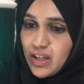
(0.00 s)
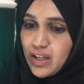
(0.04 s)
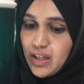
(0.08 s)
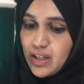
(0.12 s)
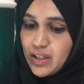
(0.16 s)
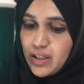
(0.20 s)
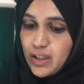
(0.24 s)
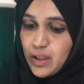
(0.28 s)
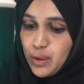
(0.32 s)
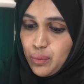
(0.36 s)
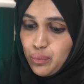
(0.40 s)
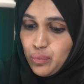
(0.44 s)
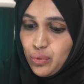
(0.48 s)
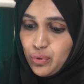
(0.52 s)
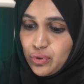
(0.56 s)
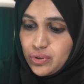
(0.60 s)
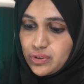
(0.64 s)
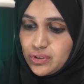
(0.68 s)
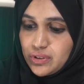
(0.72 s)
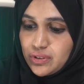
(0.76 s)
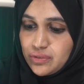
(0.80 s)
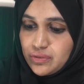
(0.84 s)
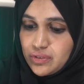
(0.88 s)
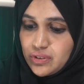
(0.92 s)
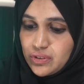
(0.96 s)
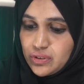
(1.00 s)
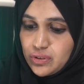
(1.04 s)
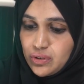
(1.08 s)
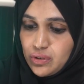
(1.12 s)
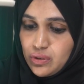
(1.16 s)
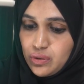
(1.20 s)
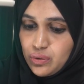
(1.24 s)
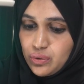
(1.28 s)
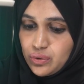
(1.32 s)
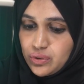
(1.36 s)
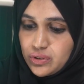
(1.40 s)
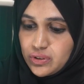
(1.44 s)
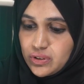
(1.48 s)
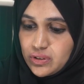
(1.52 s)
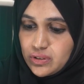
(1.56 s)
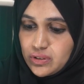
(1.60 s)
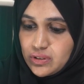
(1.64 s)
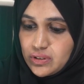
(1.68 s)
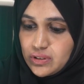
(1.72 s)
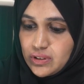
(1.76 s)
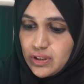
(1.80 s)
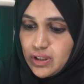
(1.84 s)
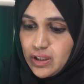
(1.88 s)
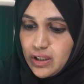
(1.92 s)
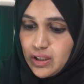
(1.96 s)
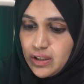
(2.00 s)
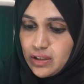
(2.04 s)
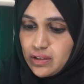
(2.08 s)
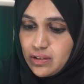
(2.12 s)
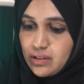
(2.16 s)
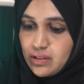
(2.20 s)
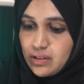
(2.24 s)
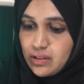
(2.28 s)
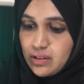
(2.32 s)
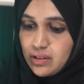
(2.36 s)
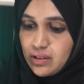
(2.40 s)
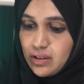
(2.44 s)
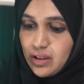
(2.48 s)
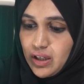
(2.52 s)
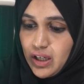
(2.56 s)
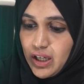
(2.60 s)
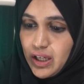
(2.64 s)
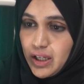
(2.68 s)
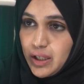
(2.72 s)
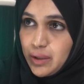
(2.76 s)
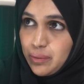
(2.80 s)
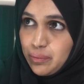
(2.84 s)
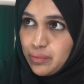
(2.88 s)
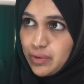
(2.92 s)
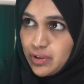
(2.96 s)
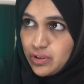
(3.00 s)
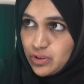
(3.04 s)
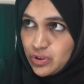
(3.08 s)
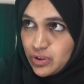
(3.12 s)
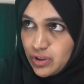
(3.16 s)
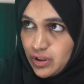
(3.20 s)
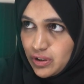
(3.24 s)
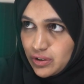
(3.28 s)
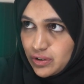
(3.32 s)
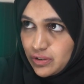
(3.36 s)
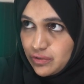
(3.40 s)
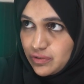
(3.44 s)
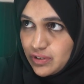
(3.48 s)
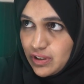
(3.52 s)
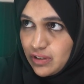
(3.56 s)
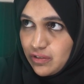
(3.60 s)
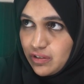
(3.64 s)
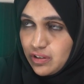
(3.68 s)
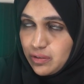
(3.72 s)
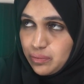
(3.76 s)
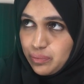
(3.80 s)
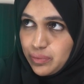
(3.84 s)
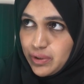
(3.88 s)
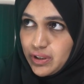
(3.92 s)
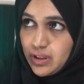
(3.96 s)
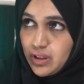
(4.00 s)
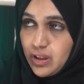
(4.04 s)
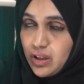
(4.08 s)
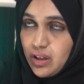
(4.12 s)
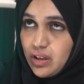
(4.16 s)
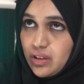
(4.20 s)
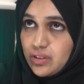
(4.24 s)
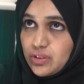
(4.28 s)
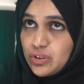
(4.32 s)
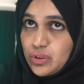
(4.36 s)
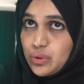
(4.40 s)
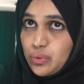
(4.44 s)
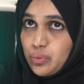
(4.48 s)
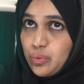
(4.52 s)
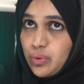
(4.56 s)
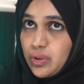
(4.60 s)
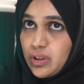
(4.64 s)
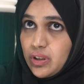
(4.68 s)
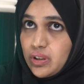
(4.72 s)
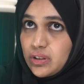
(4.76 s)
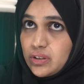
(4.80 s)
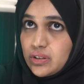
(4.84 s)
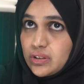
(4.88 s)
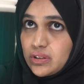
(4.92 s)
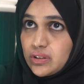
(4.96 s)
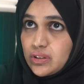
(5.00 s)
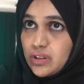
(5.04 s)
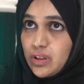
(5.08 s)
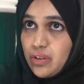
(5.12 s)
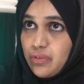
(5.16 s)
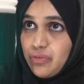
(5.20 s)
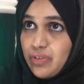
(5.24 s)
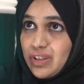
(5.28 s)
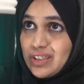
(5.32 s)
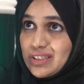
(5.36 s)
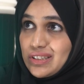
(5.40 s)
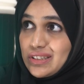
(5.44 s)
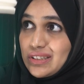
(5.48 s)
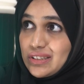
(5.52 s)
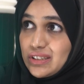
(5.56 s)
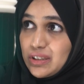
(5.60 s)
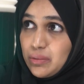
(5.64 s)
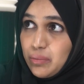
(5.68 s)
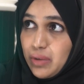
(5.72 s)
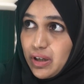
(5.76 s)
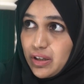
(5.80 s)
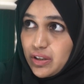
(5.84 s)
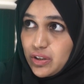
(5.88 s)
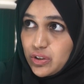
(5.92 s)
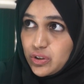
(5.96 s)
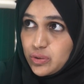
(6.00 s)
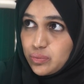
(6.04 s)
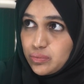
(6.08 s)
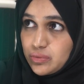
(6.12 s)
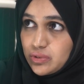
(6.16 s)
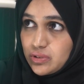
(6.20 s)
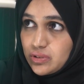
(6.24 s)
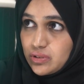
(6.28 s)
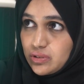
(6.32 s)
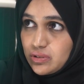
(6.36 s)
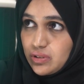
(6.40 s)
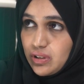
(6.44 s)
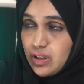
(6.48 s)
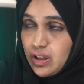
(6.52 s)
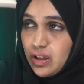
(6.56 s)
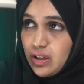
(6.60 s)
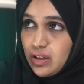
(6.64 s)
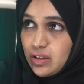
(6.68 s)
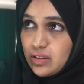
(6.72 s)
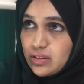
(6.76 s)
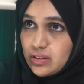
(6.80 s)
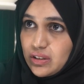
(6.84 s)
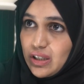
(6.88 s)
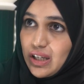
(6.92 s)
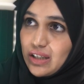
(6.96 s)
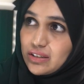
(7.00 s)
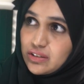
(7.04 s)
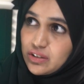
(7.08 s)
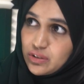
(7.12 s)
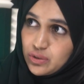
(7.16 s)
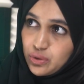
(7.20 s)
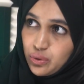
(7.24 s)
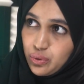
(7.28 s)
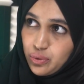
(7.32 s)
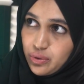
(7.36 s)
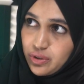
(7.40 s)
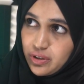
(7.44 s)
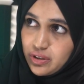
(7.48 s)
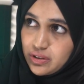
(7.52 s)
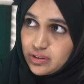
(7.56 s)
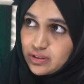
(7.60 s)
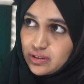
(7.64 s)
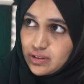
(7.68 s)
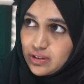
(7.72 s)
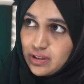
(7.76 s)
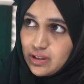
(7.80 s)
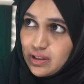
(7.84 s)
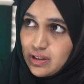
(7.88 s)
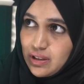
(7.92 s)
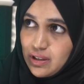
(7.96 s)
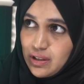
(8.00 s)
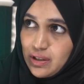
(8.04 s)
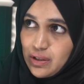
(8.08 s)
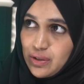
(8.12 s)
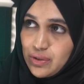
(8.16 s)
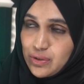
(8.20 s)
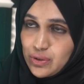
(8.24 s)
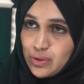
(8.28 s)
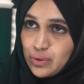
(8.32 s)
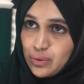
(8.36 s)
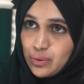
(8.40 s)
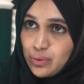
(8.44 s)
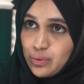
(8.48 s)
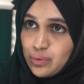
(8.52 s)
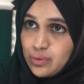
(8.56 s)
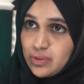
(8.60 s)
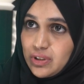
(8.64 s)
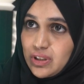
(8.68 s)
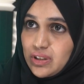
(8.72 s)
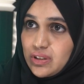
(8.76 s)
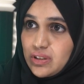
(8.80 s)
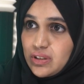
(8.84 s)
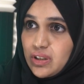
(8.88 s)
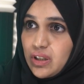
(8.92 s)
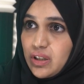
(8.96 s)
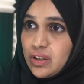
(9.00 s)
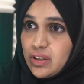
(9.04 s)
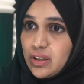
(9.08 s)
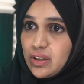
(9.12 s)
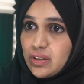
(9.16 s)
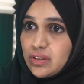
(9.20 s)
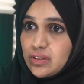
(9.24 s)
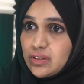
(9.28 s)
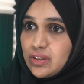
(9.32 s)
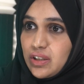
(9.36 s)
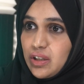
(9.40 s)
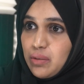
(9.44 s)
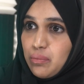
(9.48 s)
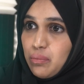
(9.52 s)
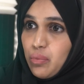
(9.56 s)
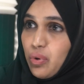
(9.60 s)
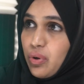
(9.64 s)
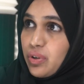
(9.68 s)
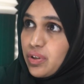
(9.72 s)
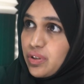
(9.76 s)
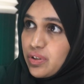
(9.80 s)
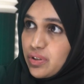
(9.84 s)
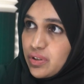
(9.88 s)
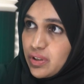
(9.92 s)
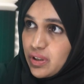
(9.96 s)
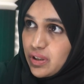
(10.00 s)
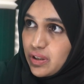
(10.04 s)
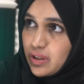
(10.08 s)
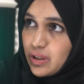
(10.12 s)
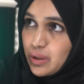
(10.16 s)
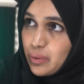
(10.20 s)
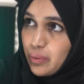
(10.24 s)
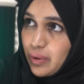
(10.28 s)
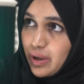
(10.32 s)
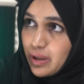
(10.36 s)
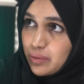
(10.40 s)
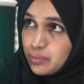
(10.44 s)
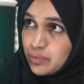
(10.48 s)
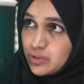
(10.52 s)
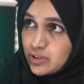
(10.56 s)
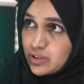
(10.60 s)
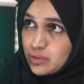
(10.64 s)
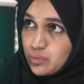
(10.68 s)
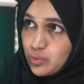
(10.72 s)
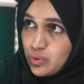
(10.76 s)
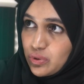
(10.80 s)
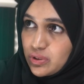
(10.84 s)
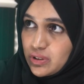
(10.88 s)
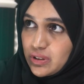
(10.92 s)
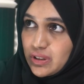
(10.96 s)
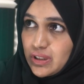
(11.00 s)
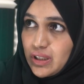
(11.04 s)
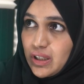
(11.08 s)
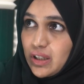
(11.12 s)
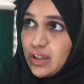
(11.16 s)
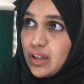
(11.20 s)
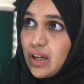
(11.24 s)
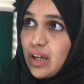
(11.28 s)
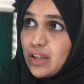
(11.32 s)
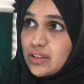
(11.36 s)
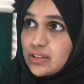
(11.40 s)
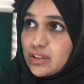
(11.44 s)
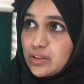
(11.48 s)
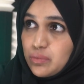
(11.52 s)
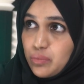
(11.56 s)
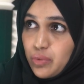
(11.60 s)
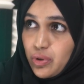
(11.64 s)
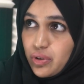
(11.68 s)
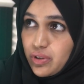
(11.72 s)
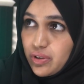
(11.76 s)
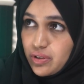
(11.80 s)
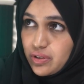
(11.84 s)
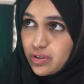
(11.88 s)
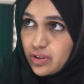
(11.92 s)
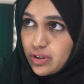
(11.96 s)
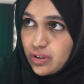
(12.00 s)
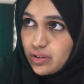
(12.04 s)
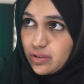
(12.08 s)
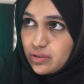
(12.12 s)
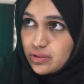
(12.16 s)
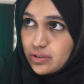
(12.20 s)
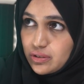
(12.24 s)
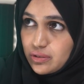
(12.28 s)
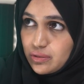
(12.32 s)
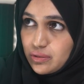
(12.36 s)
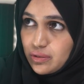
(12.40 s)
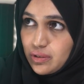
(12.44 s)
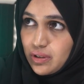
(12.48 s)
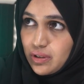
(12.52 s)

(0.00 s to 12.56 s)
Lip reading: Yeah, most of the solutions that I am in charge of developing are towards facility management and asset owners. So this targets their monitoring requirements mostly, and asset monitoring also.